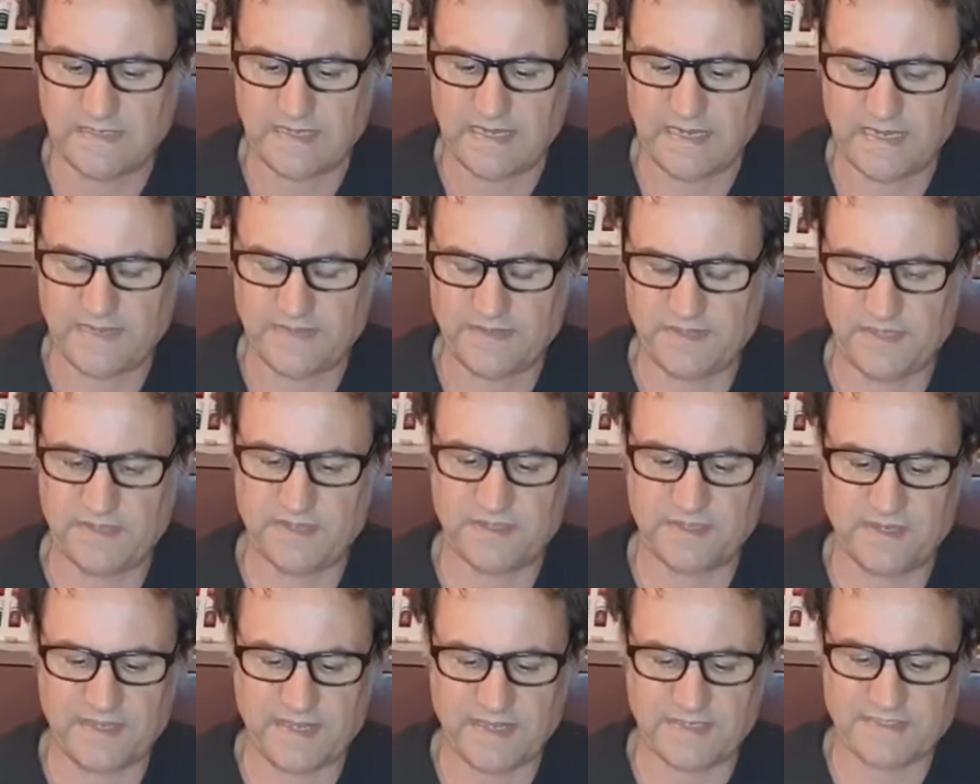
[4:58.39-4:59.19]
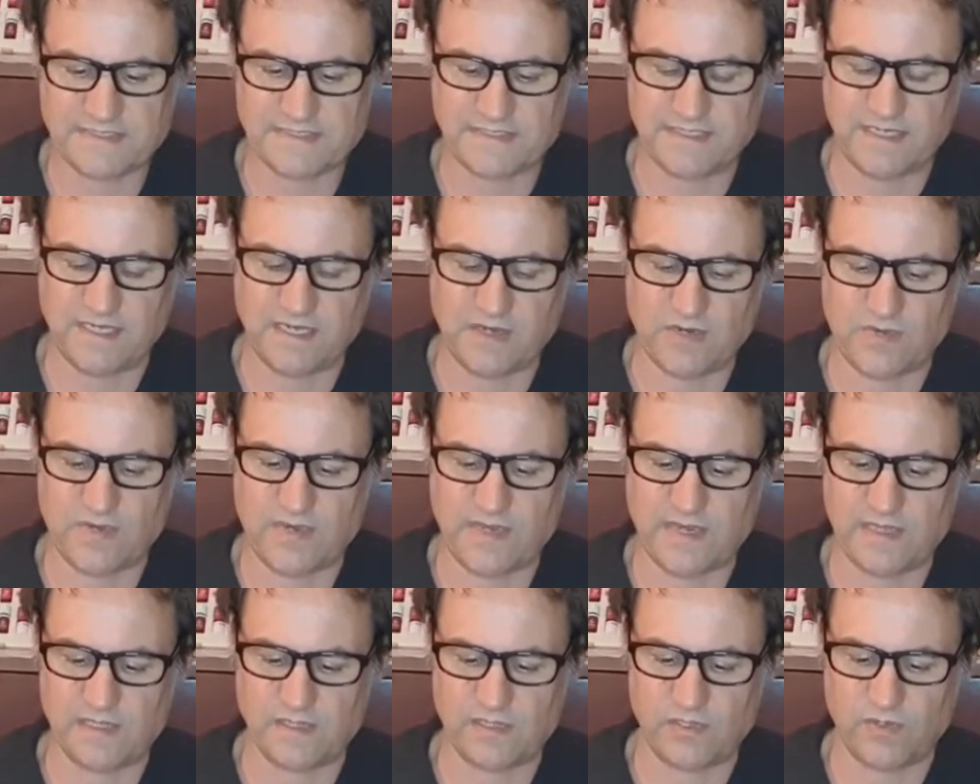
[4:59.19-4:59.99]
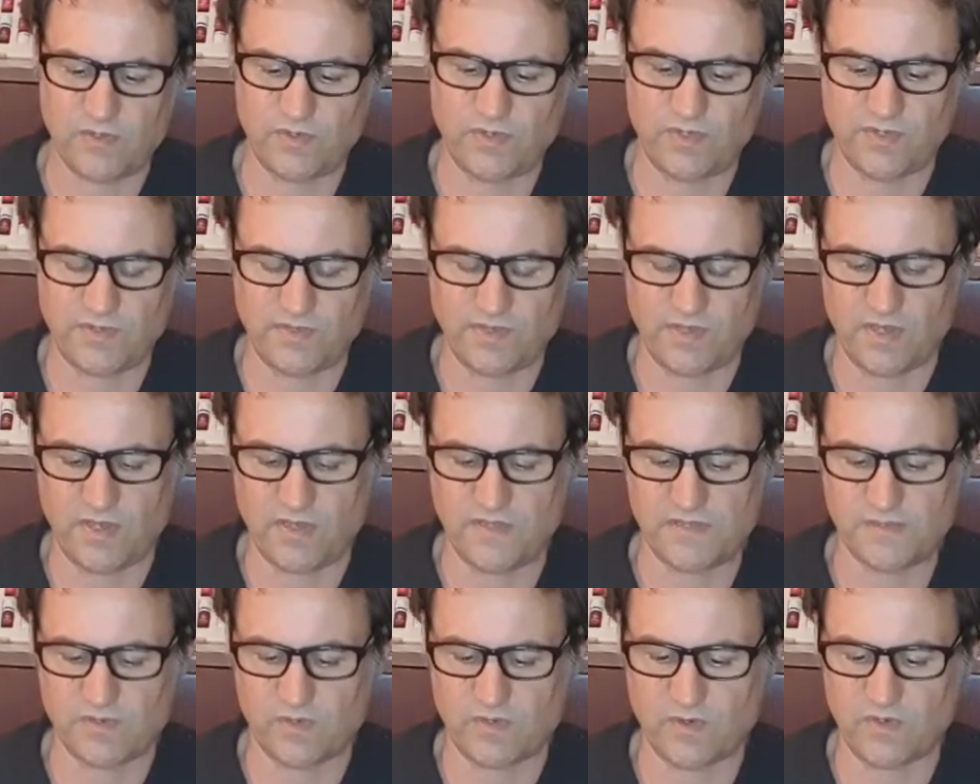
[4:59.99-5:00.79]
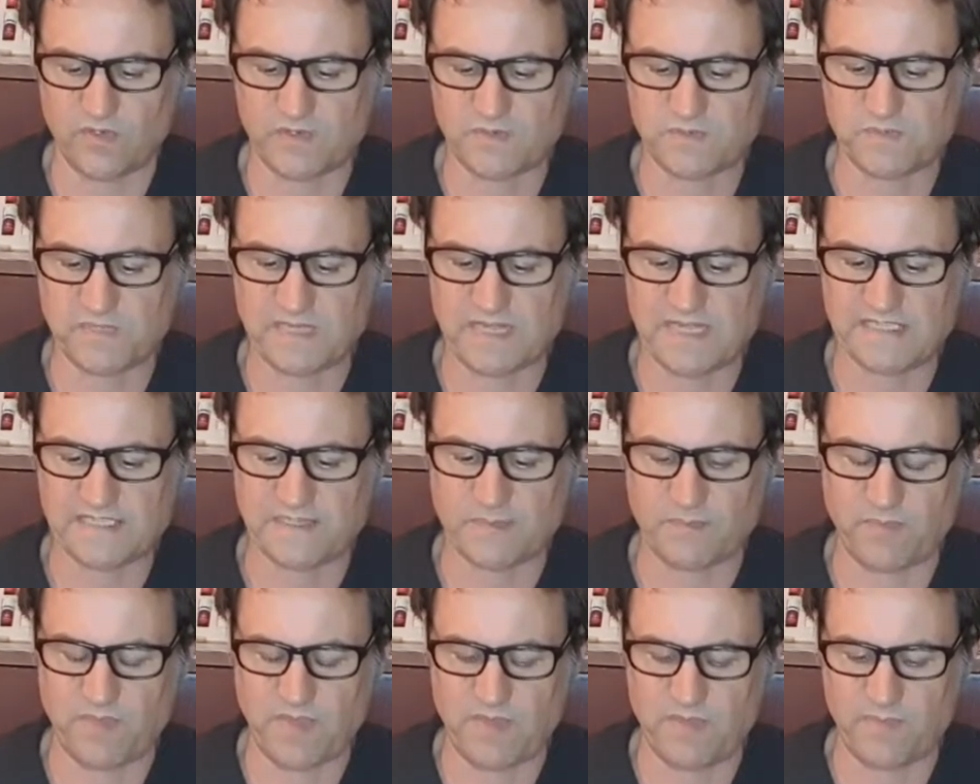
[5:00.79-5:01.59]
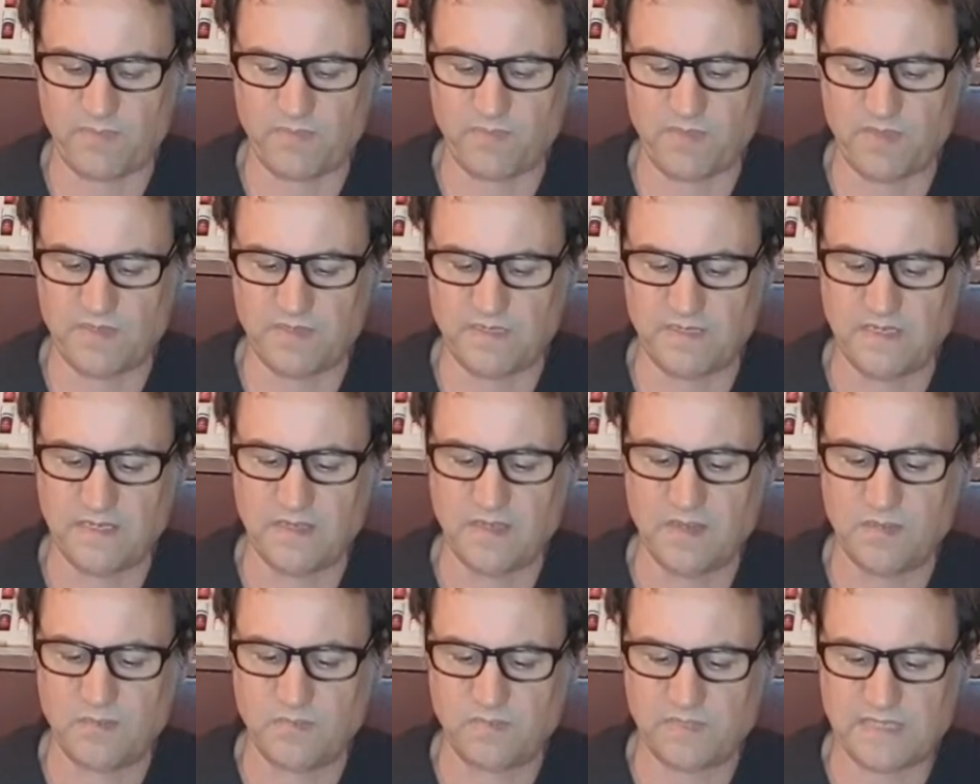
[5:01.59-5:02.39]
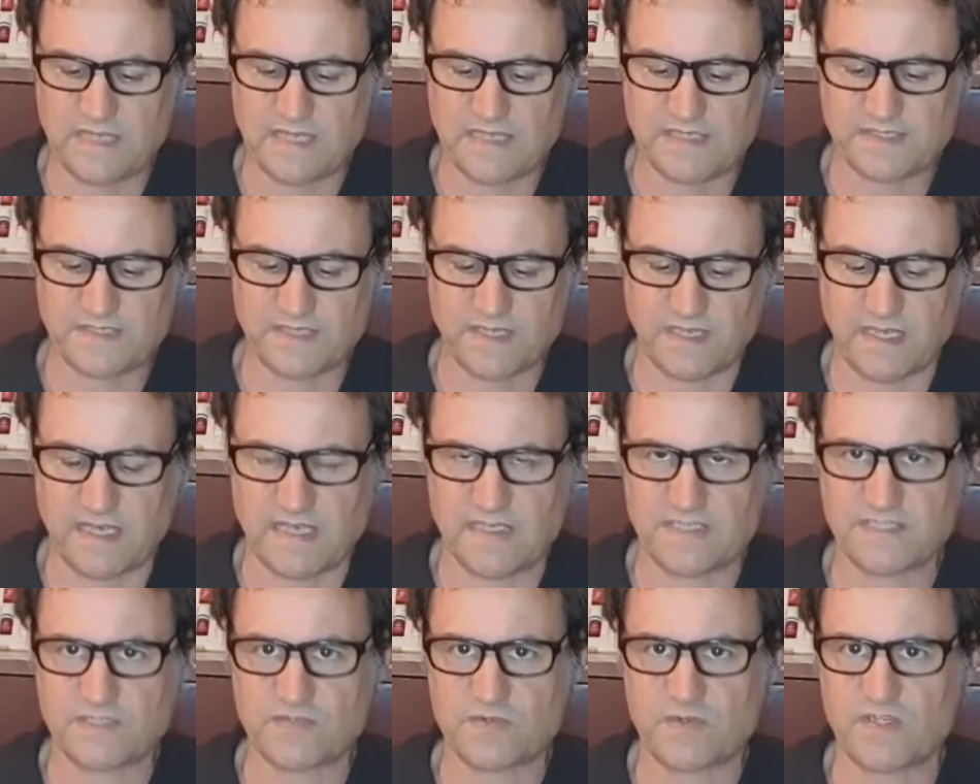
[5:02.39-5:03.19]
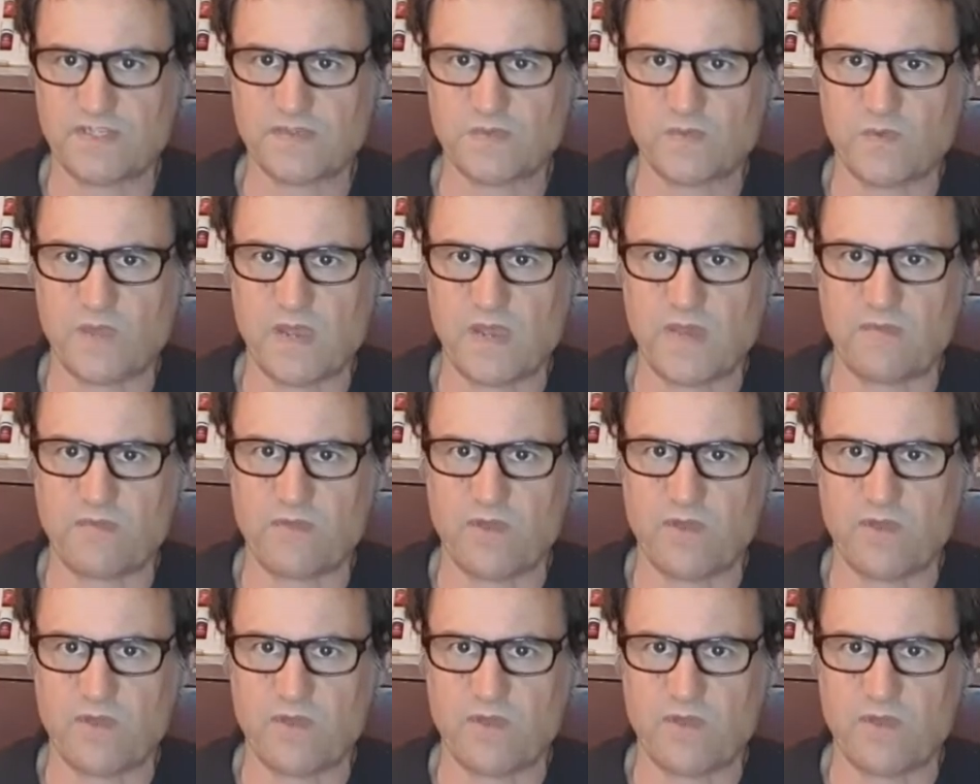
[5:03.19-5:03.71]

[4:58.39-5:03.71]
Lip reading: And then the next tier included those oils plus a peppermint, plus a Stress Away